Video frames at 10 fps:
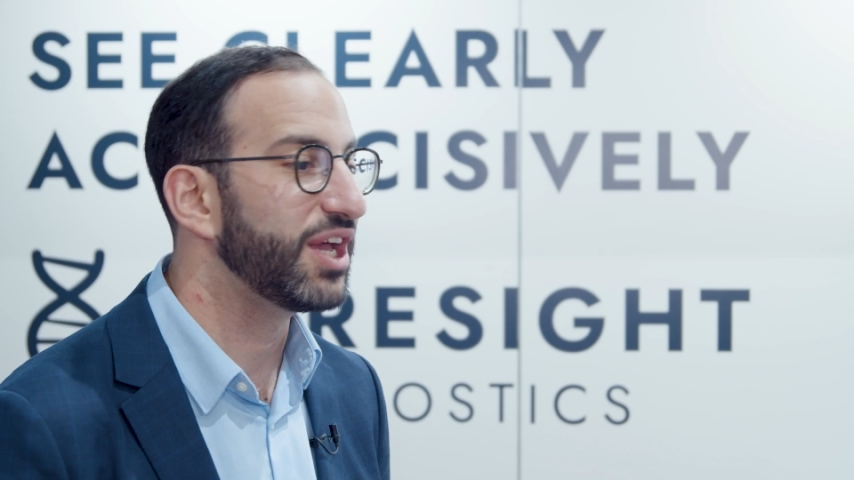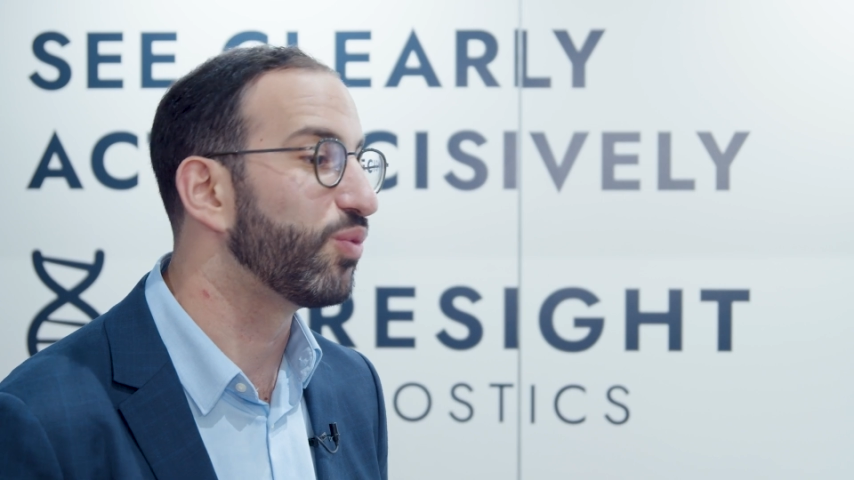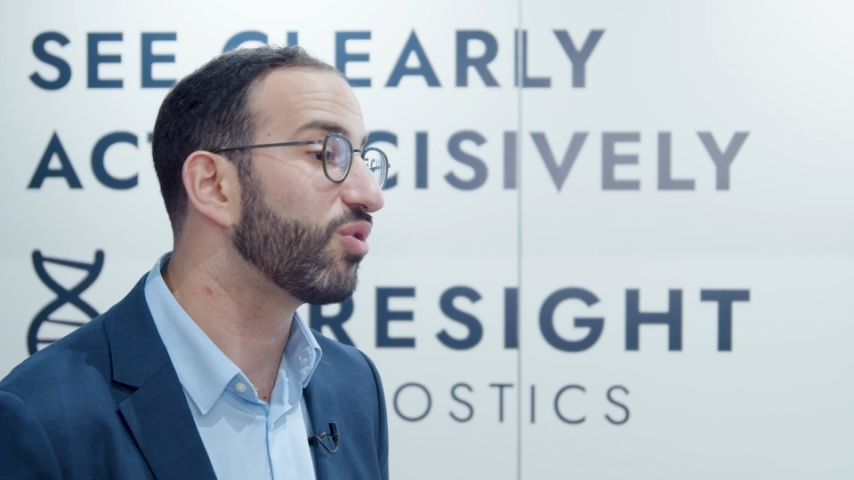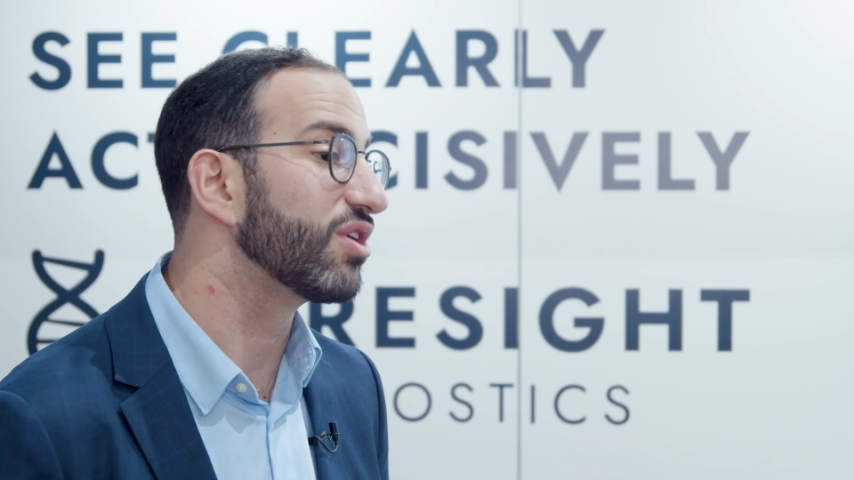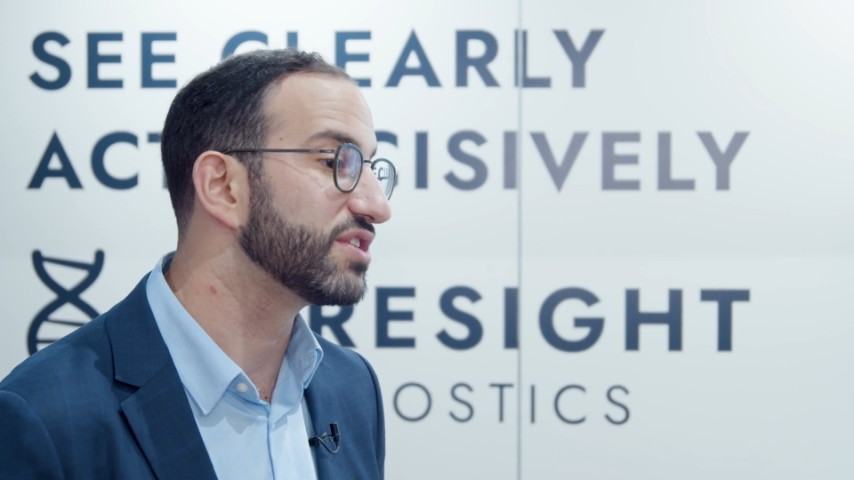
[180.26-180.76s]
and
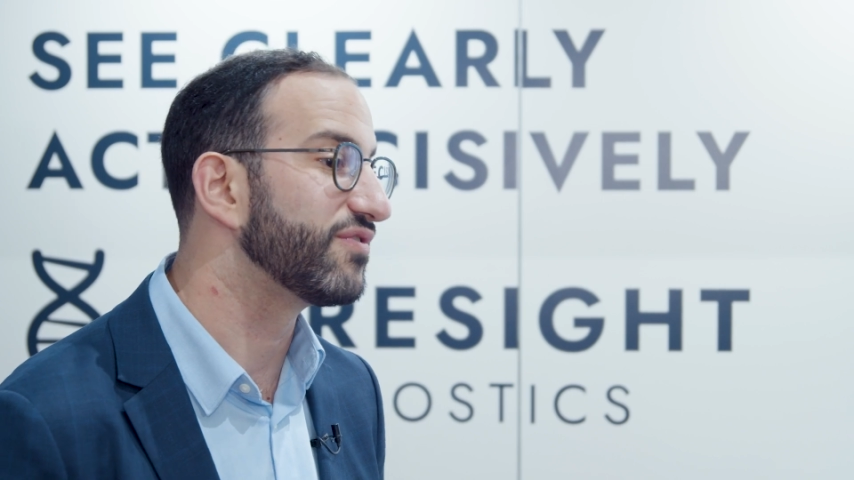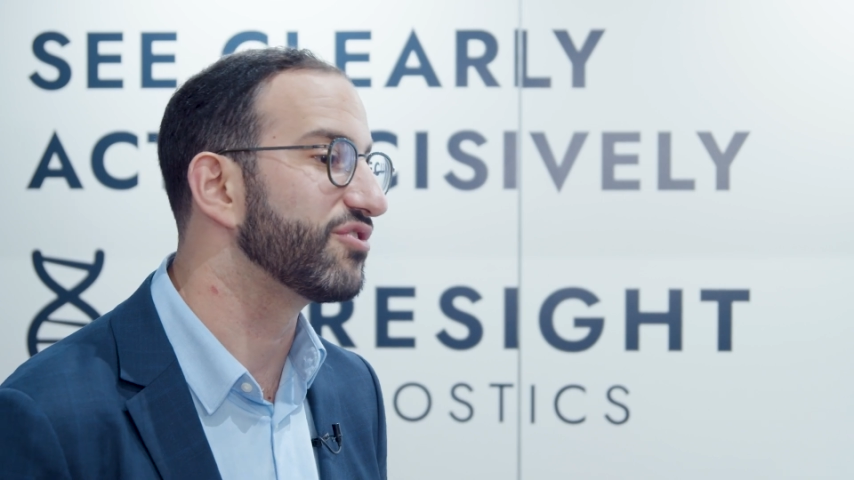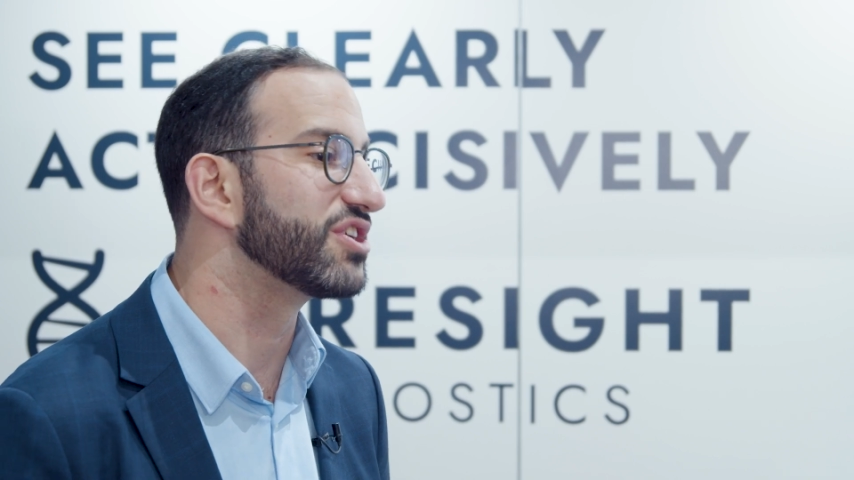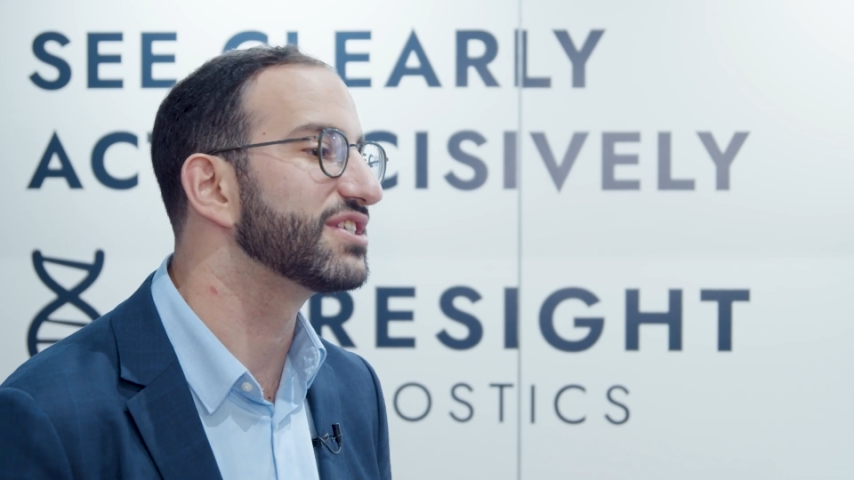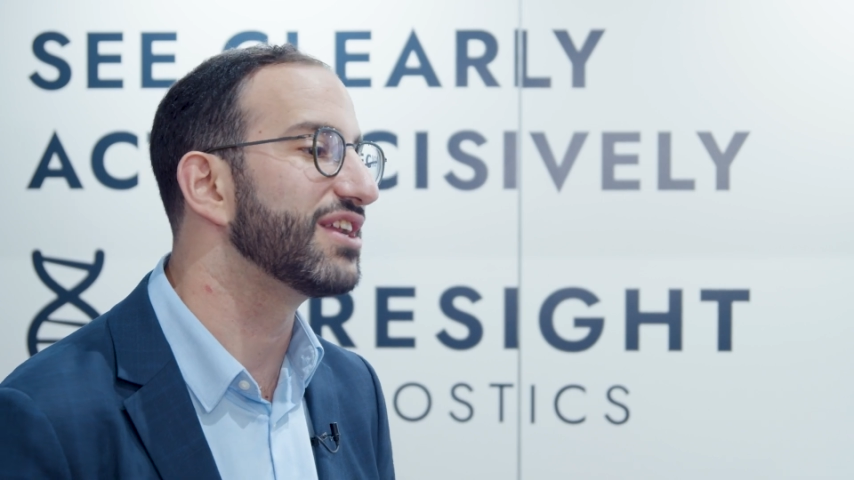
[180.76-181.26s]
warrants
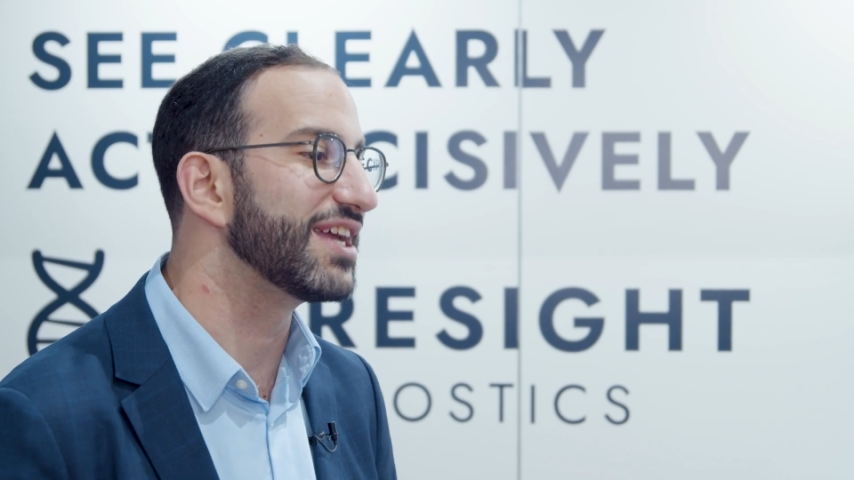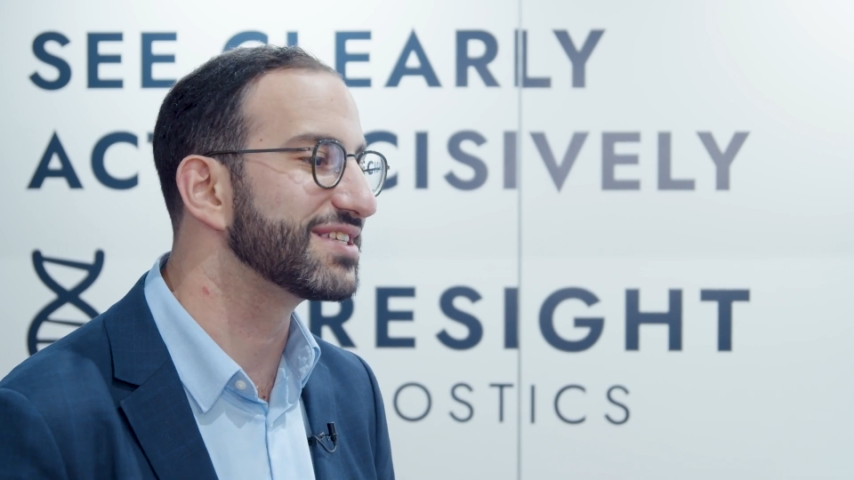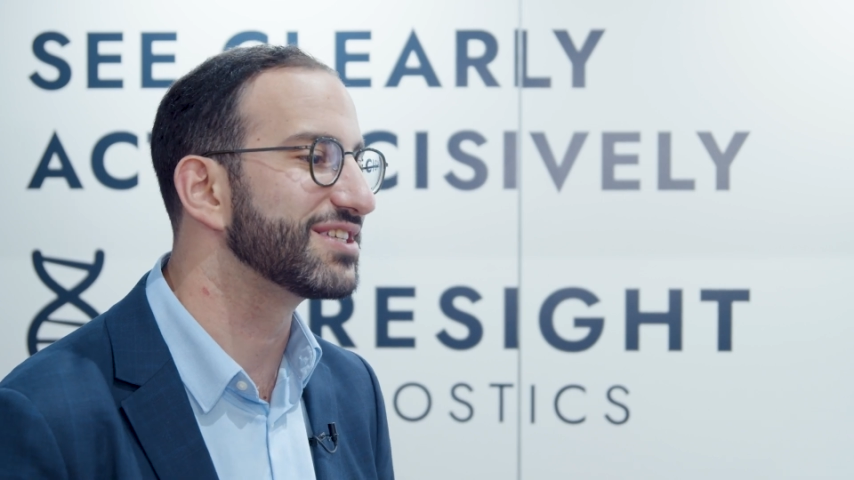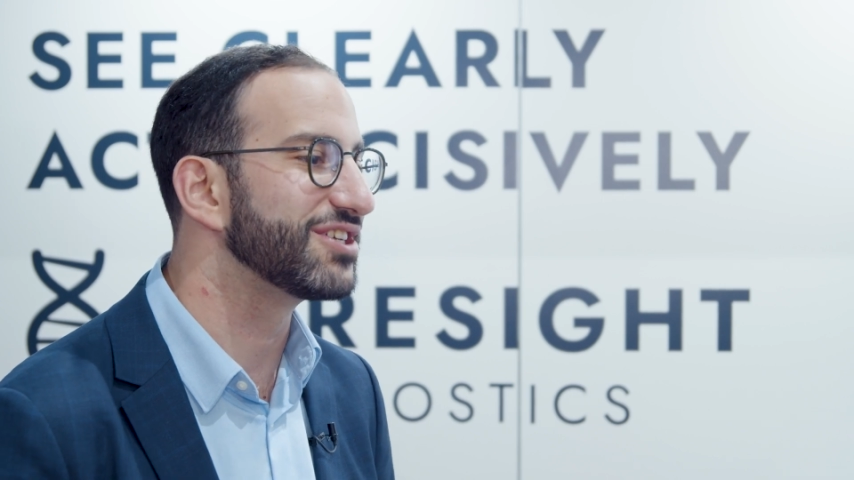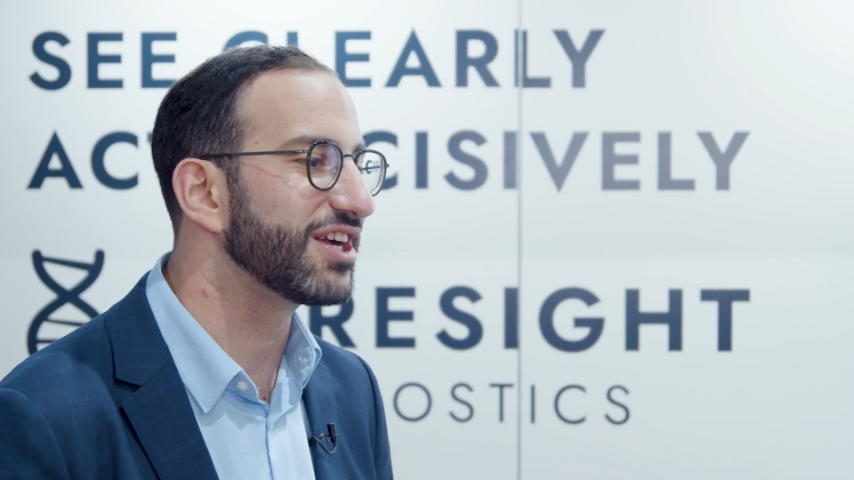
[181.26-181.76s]
further study as
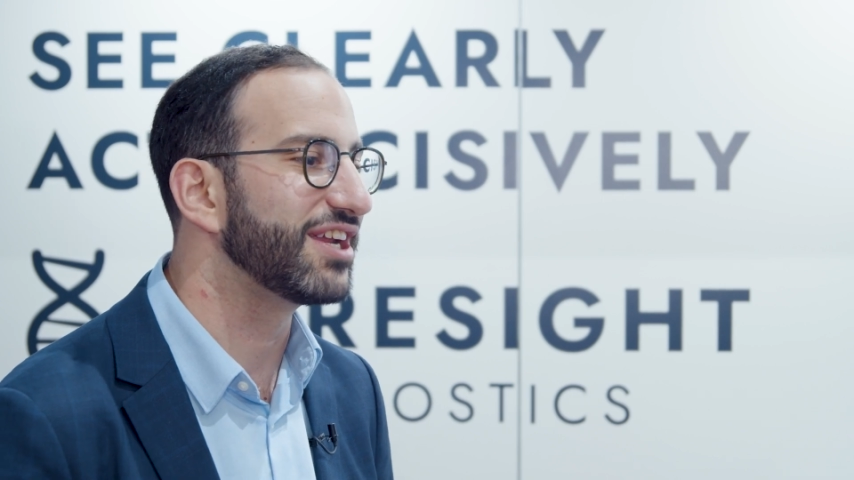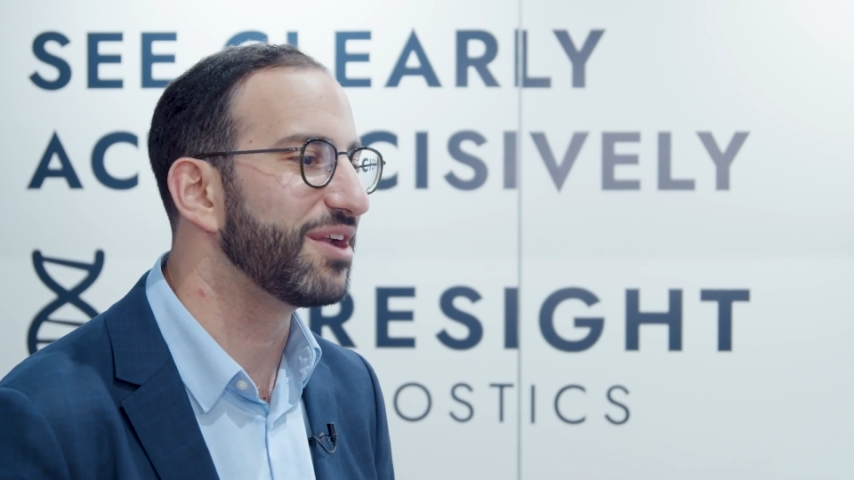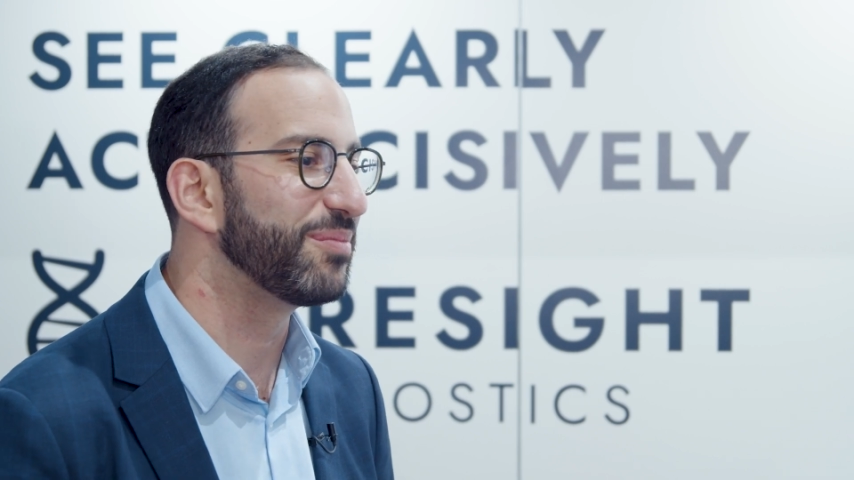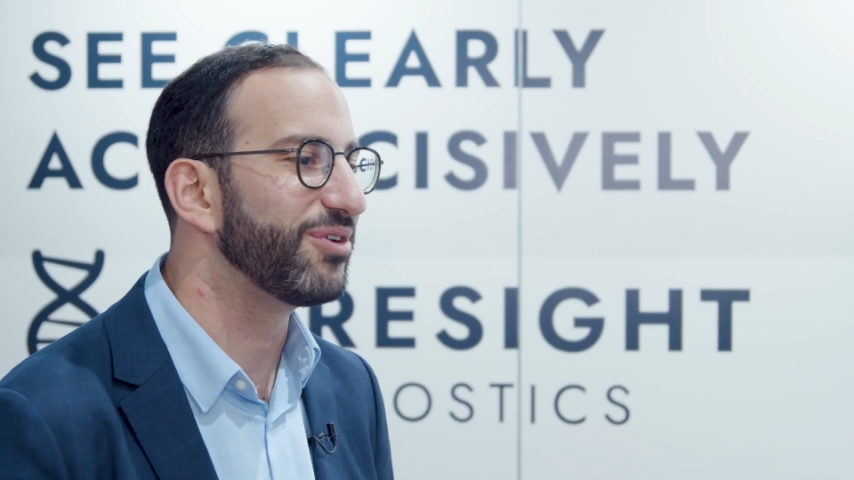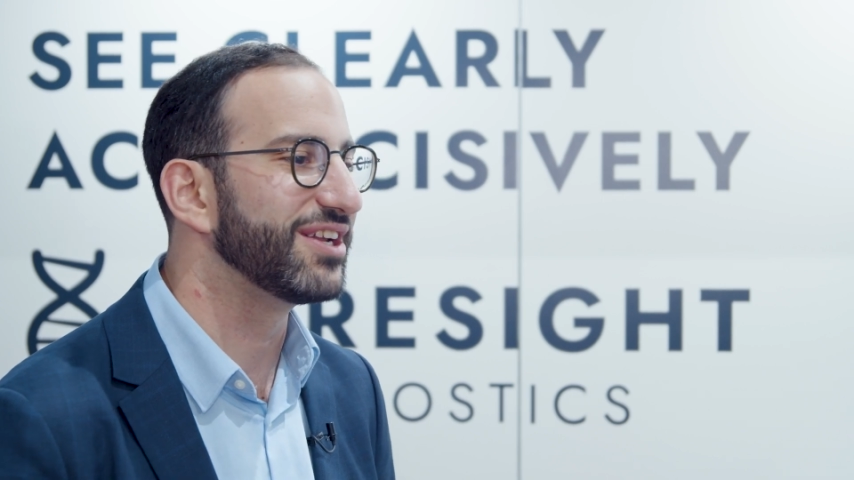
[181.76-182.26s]
a surrogate
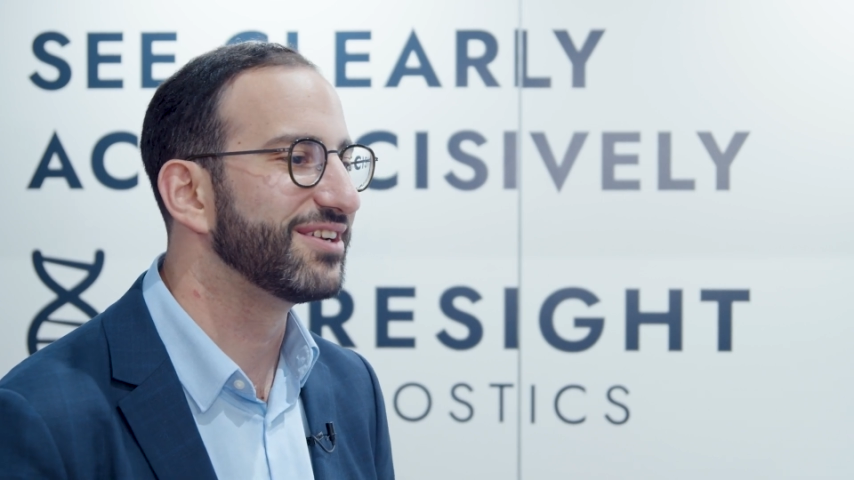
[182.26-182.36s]
endpoint.